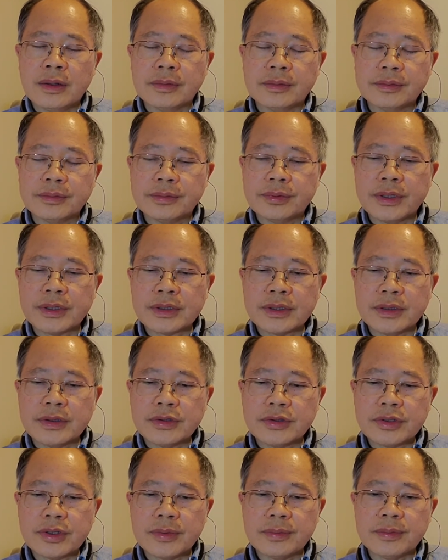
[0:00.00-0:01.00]
President
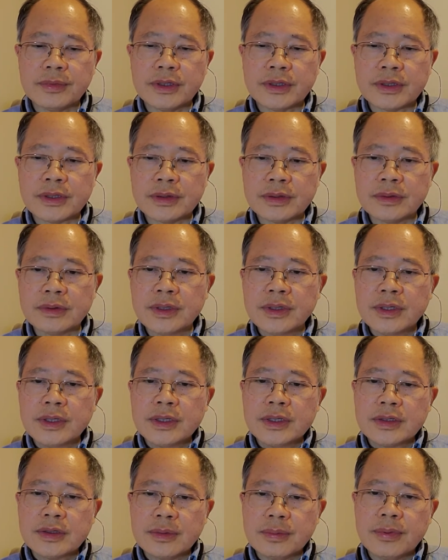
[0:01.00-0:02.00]
Trump doesn't
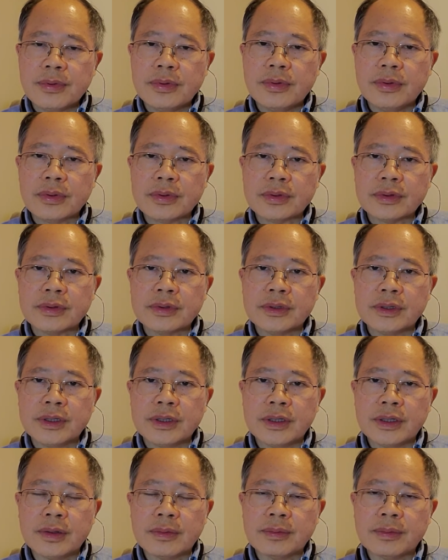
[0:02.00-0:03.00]
support
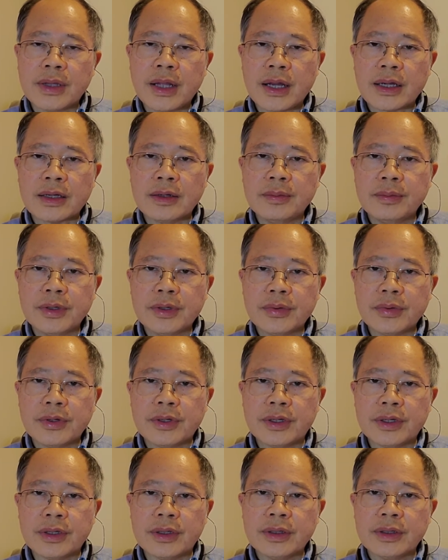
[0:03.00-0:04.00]
the Black
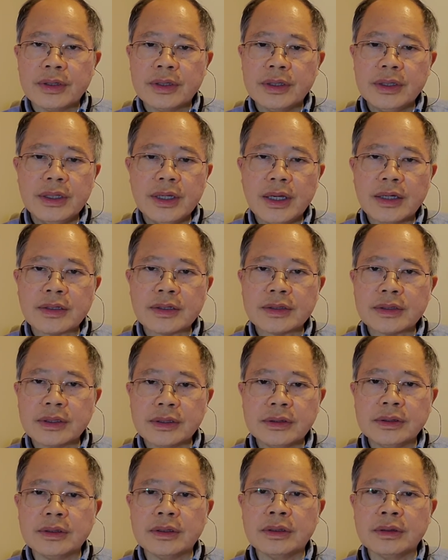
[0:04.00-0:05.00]
community. He has
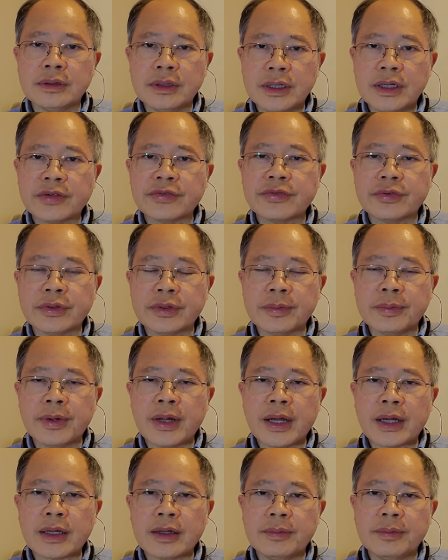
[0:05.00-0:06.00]
done a lot for the
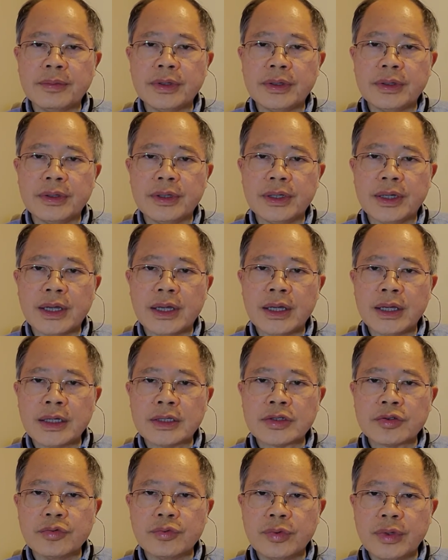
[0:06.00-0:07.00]
Black community
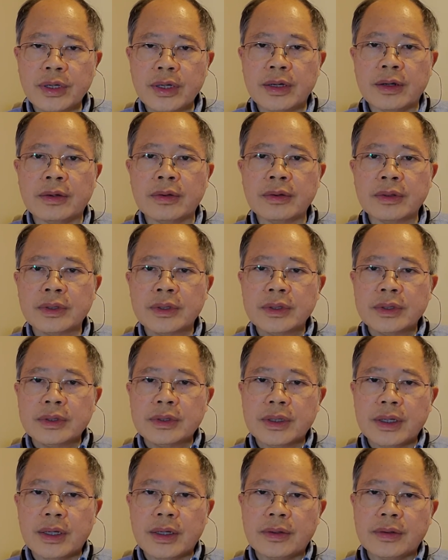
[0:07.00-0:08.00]
as well,
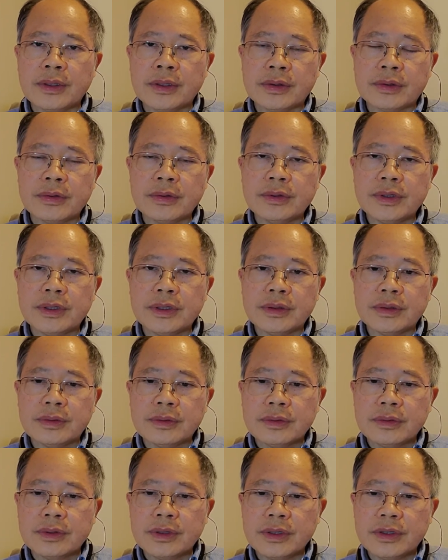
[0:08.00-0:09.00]
including
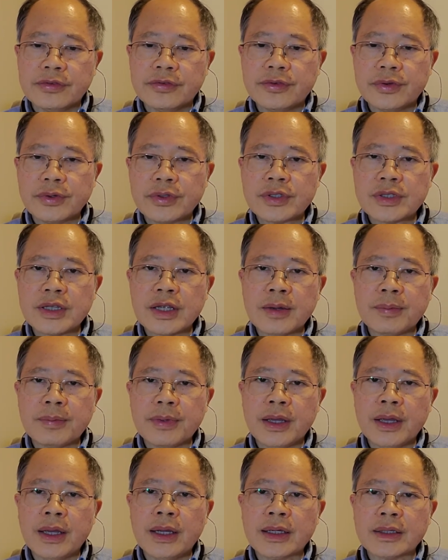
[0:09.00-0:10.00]
the First Step
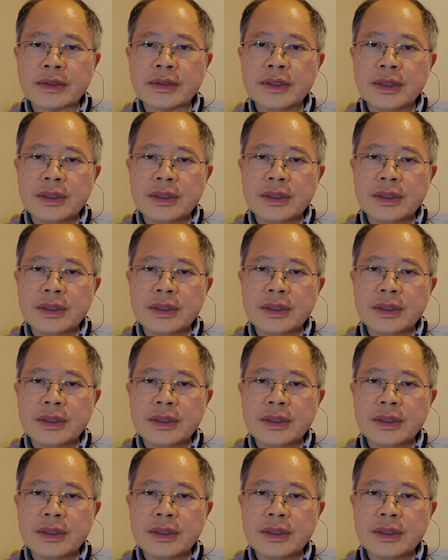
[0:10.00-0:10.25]
Act,